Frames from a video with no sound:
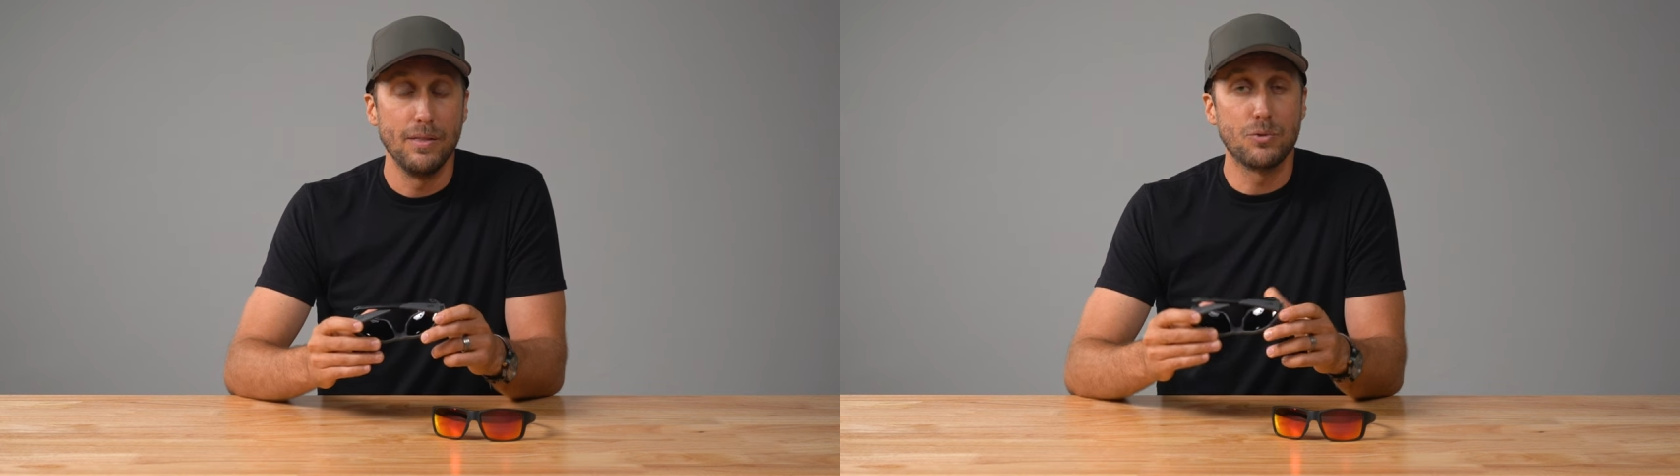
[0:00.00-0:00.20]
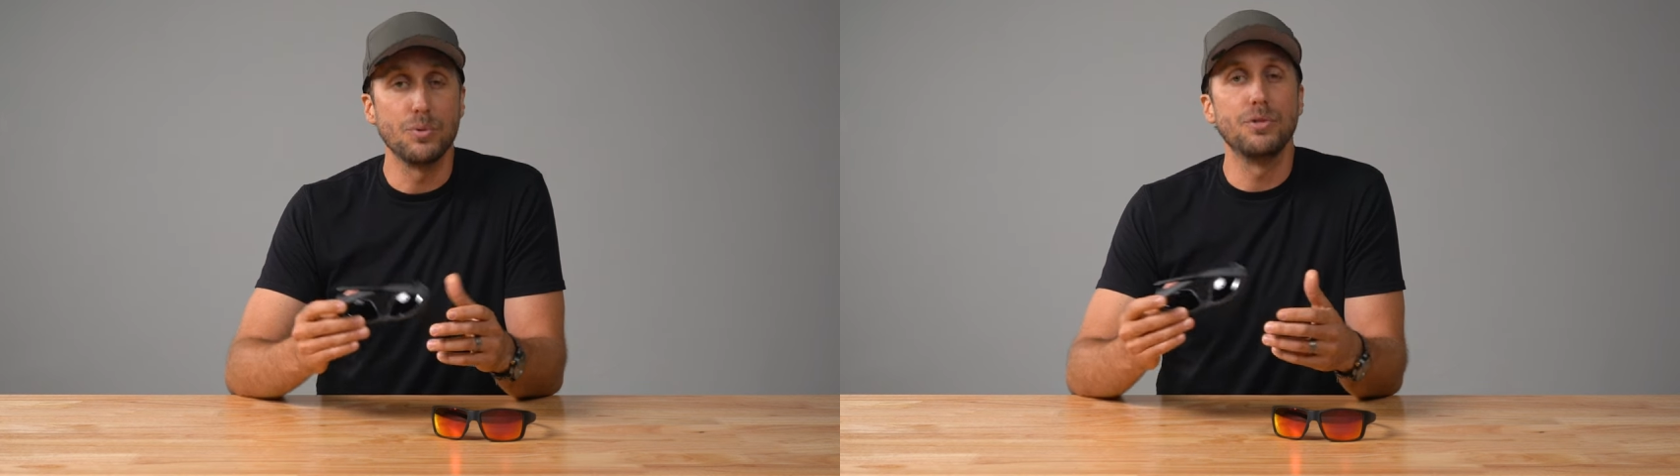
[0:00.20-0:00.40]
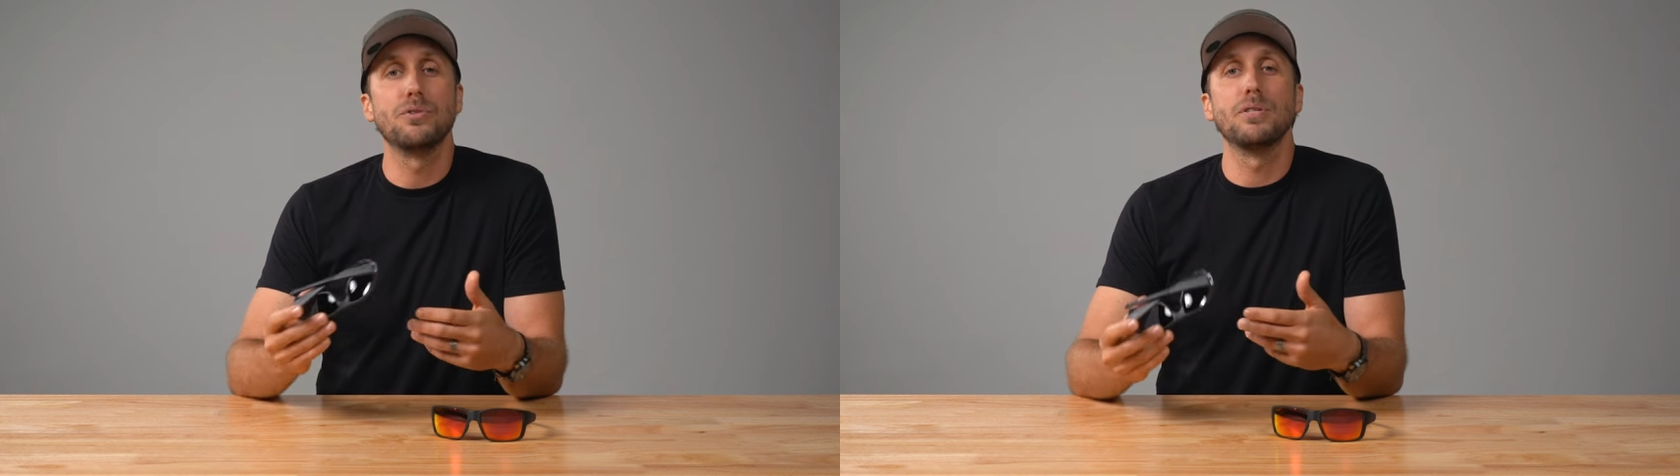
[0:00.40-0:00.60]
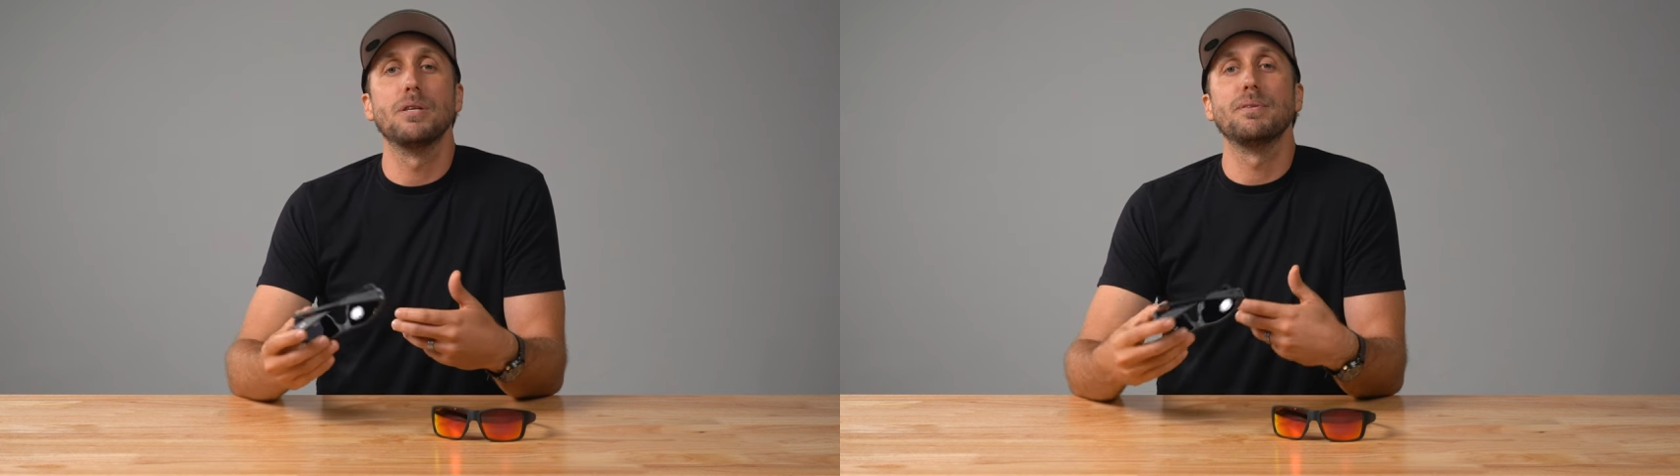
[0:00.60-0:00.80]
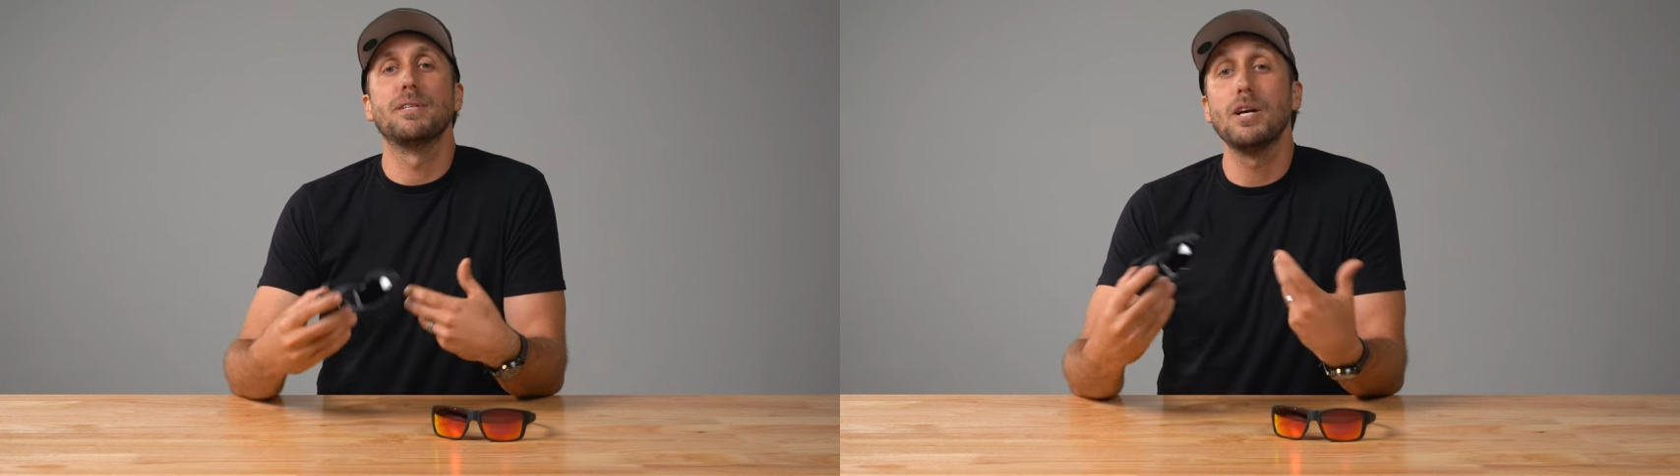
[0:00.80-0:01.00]
This reduces the
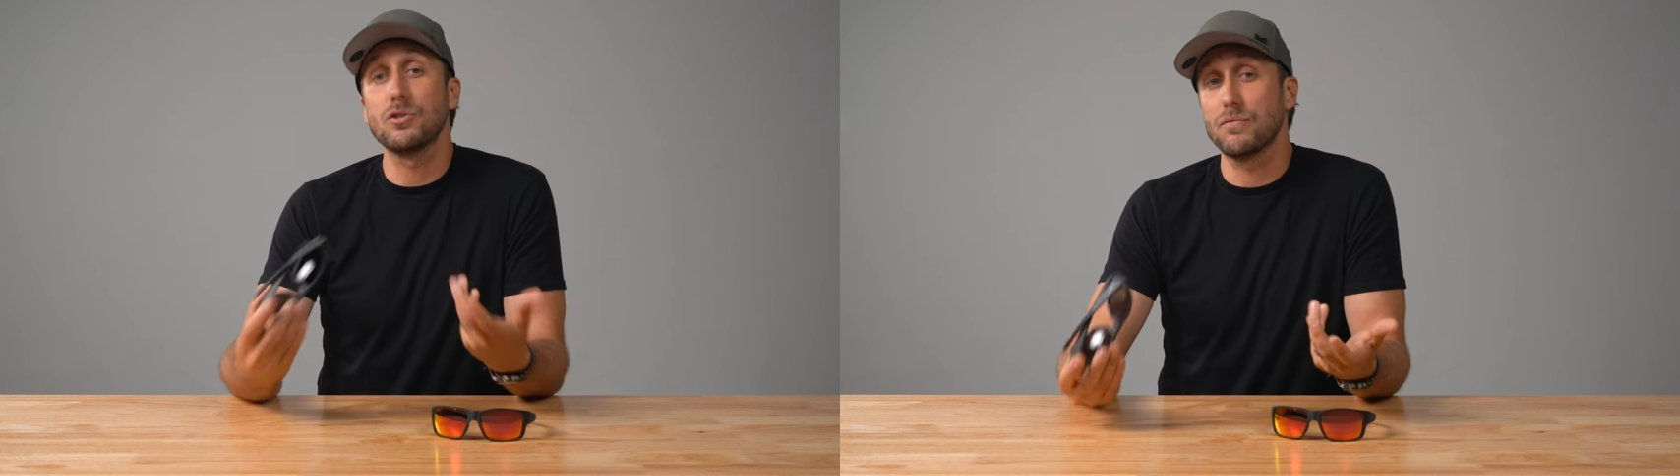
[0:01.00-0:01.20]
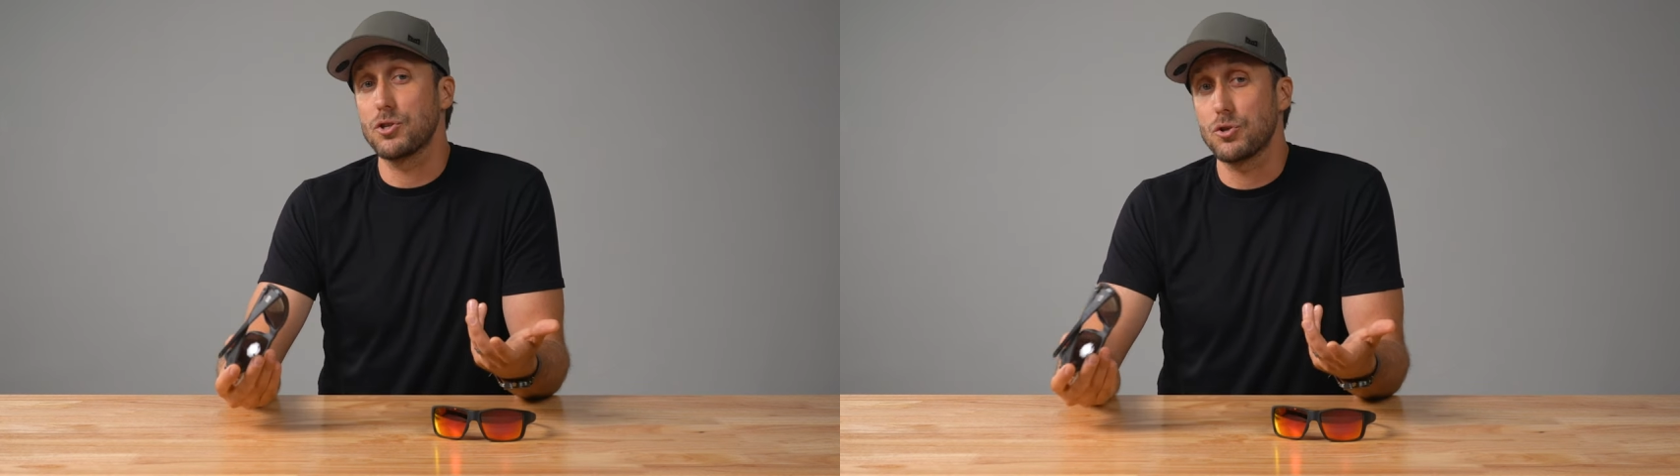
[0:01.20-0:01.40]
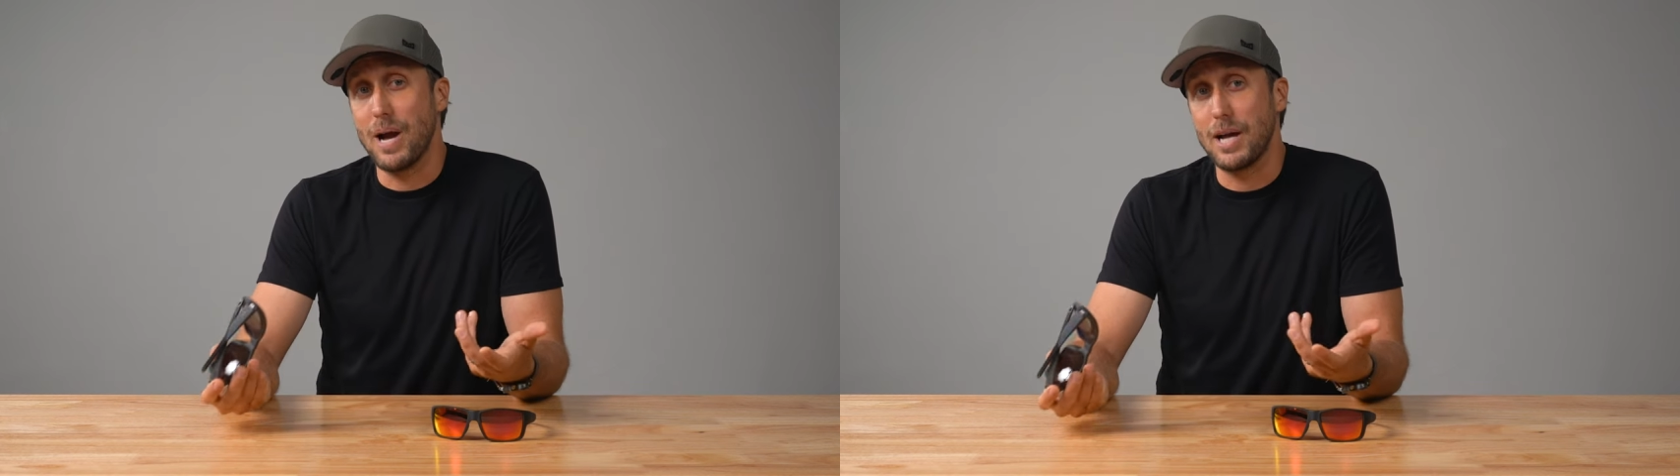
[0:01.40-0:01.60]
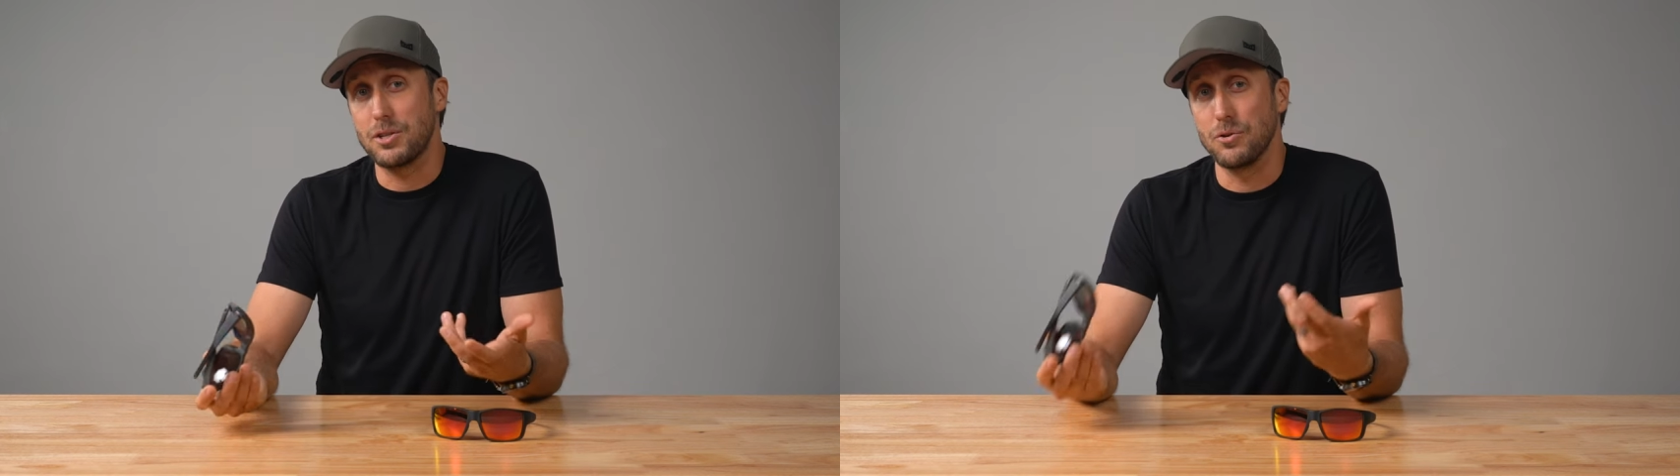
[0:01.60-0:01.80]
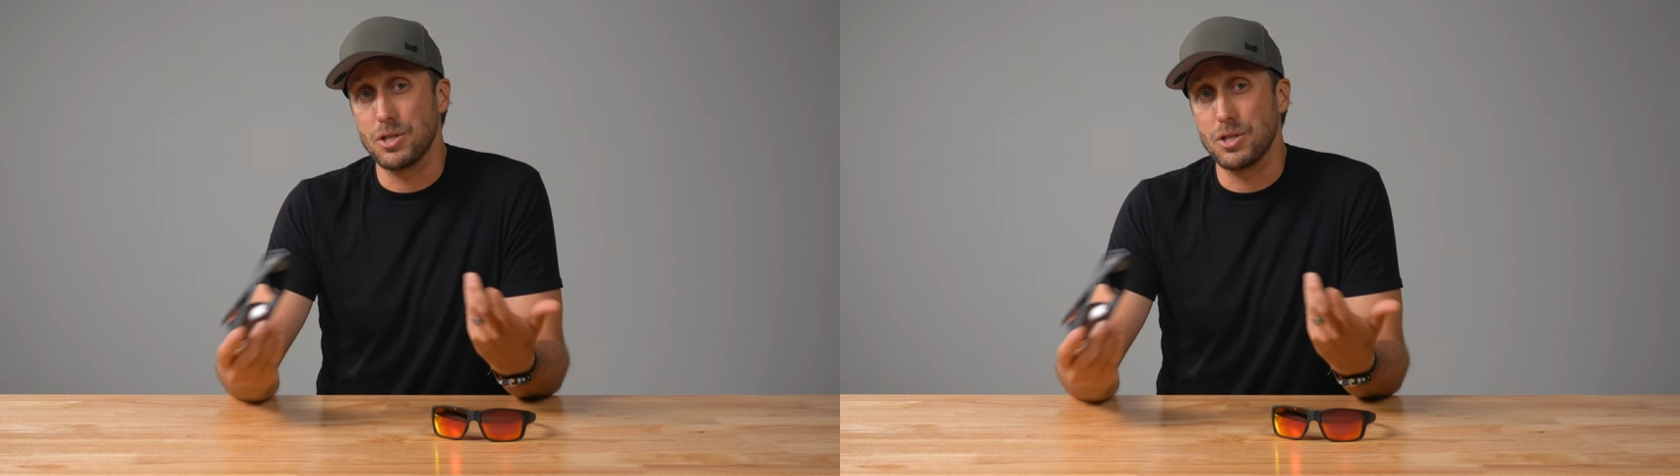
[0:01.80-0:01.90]
potential for scratching